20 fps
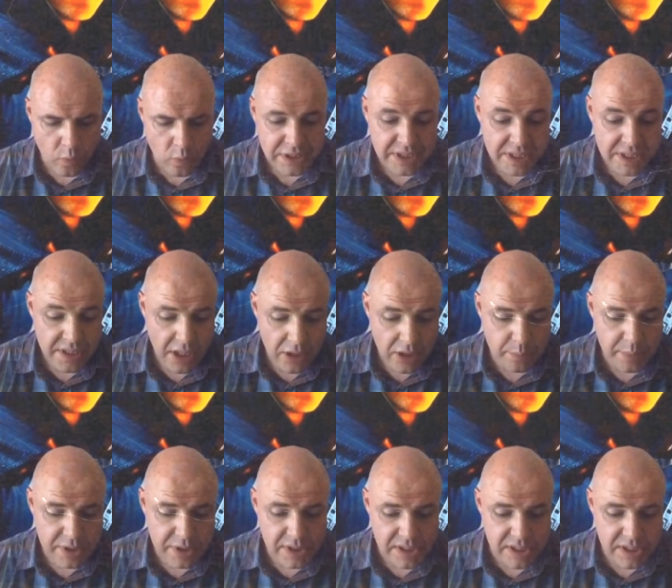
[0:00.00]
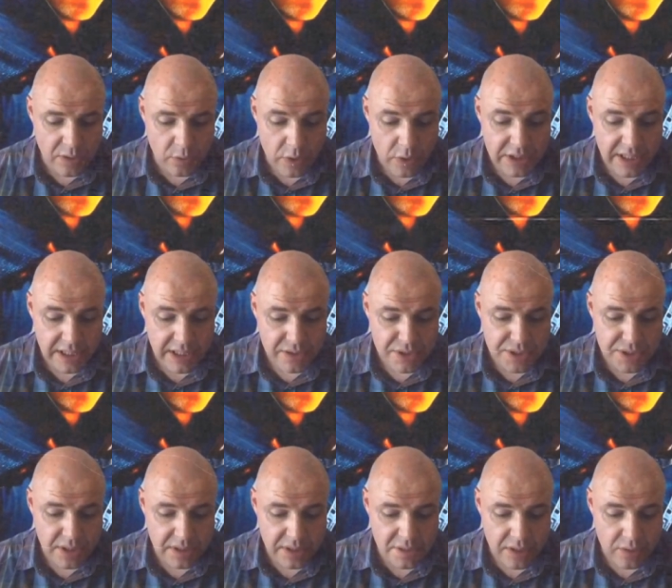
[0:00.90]
what he opens, no one can
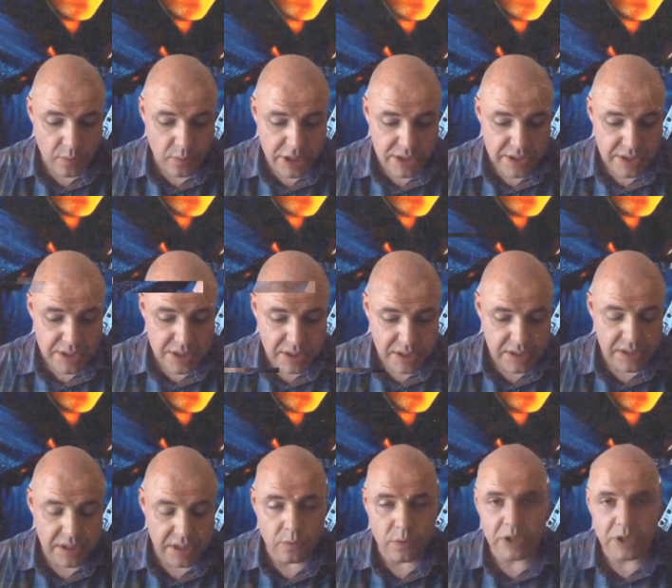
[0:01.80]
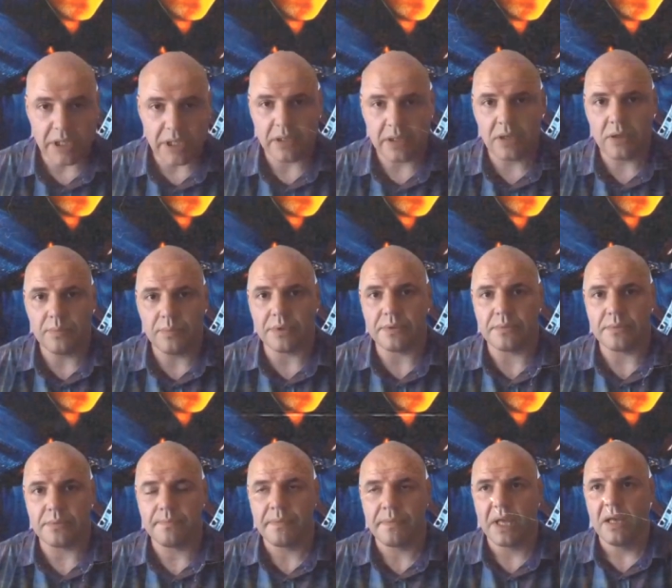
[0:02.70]
shut, and what he shuts, no one can open.
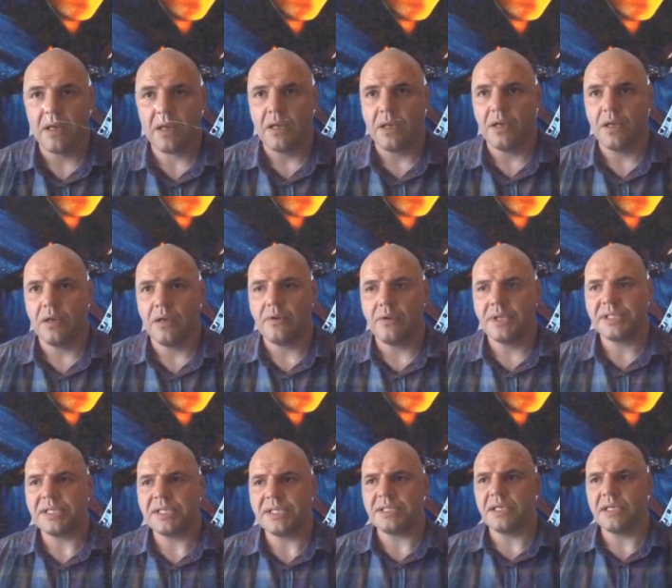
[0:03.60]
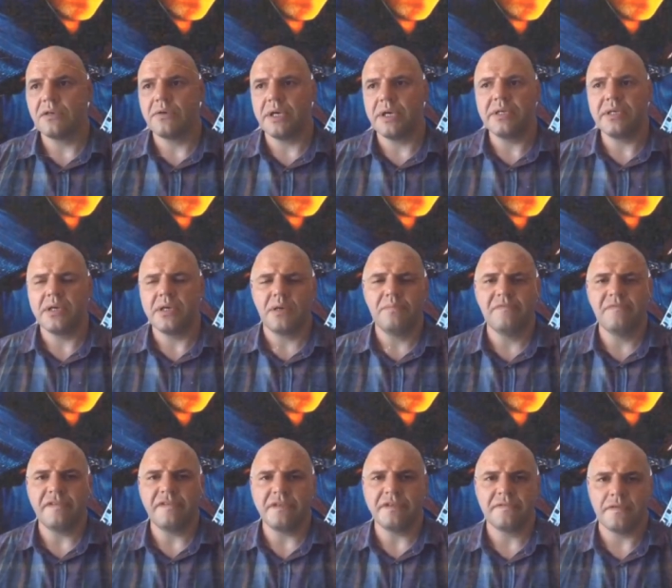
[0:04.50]
You know, this is a great
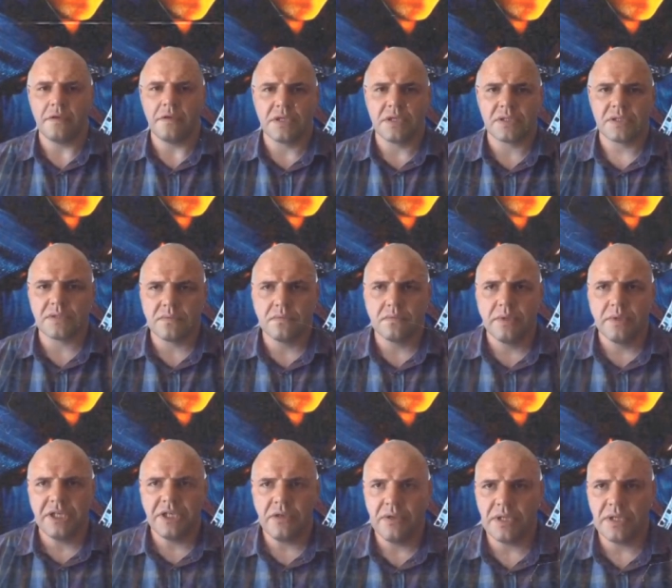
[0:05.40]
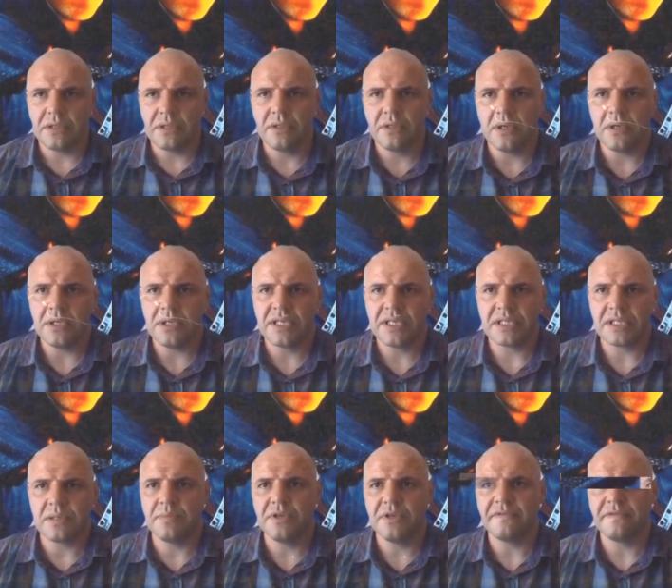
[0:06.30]
comfort for us. We know that God
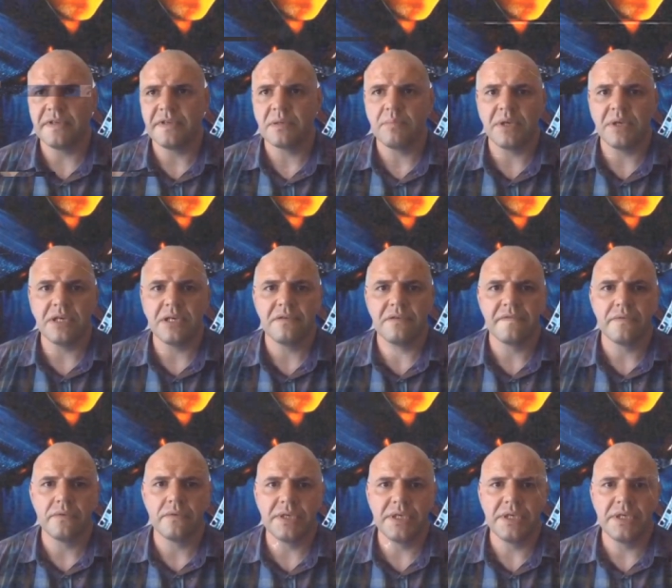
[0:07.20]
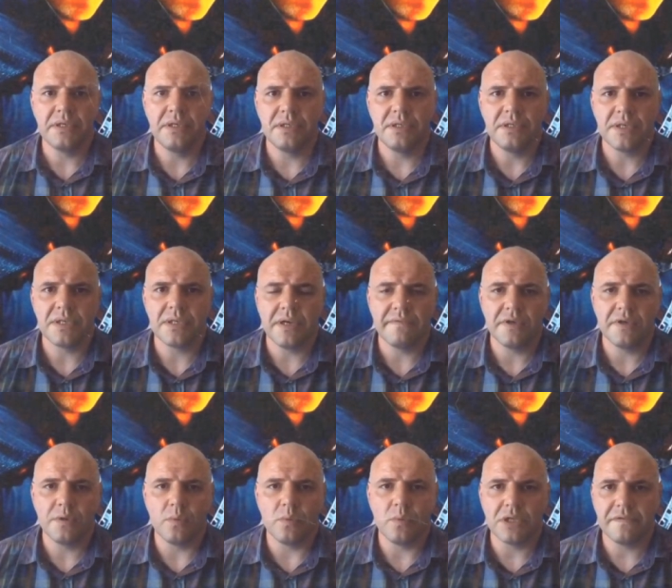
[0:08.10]
has a perfect plan for each and
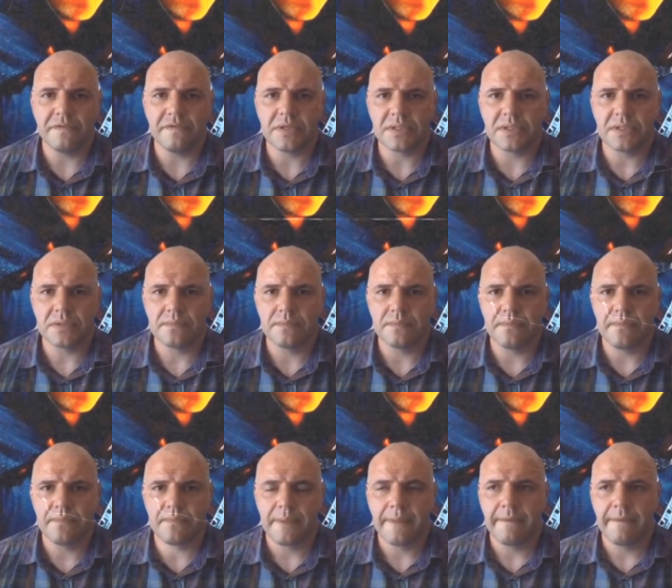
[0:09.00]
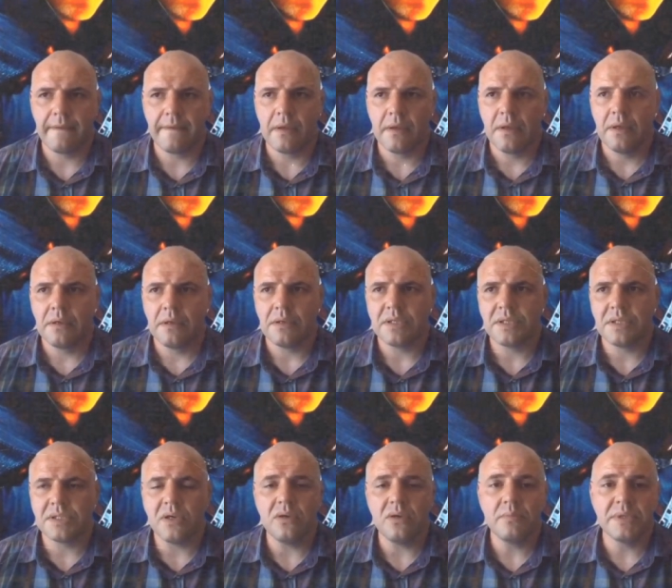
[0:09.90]
every one of us.
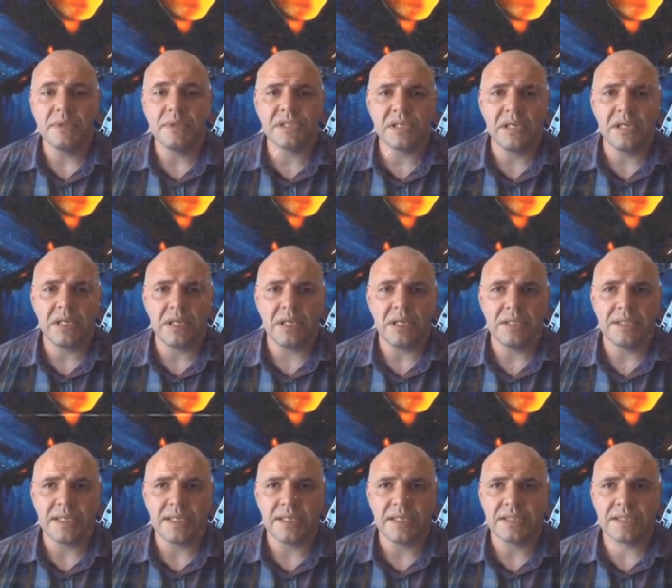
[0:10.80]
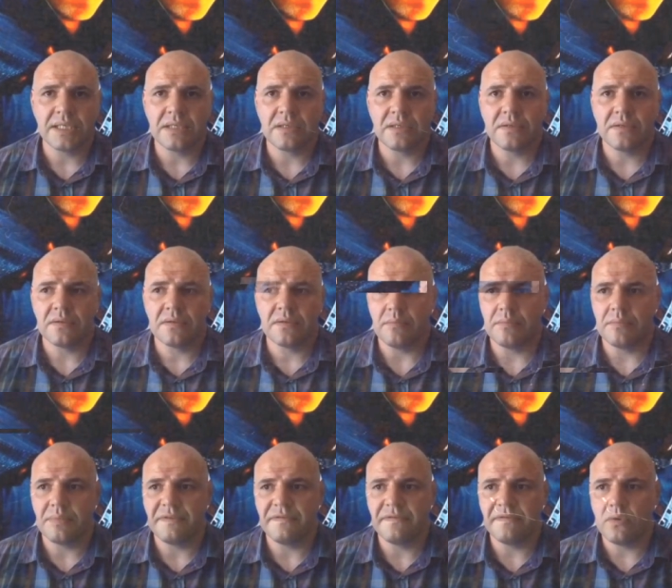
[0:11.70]
The psalmist clearly says that
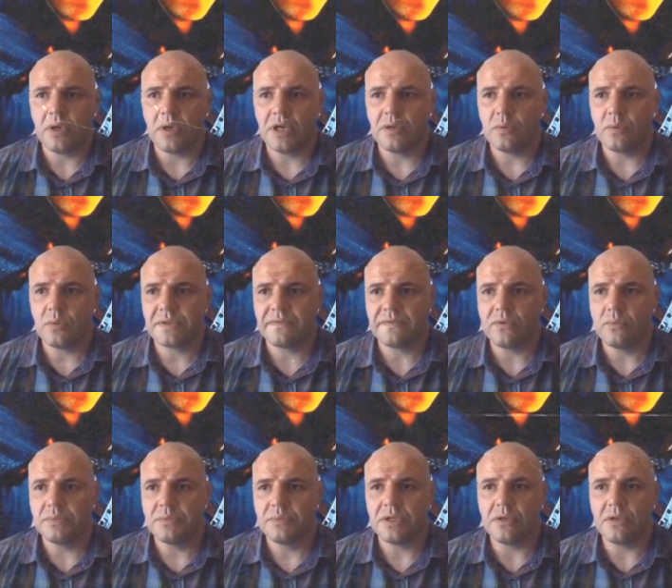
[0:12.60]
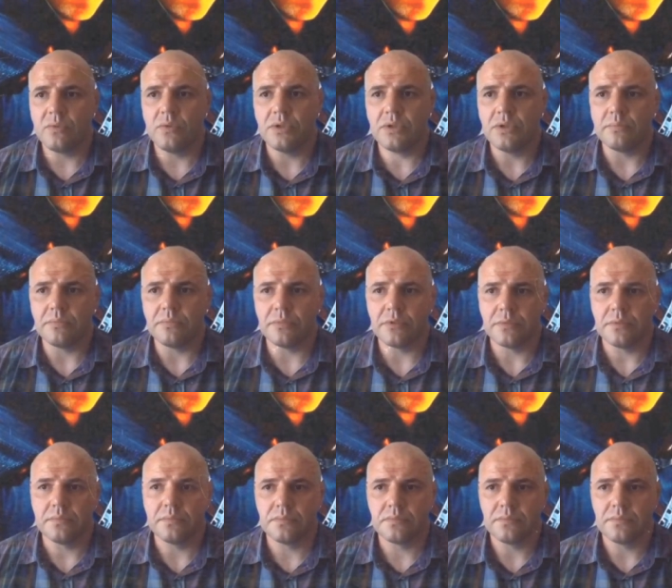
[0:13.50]
before I was formed in the womb,